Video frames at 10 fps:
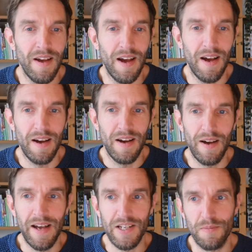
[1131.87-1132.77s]

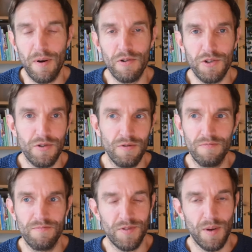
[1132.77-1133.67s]
uh, as opposed
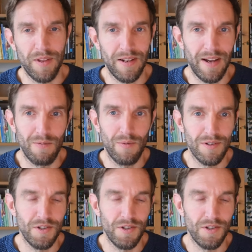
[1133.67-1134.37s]
to something like what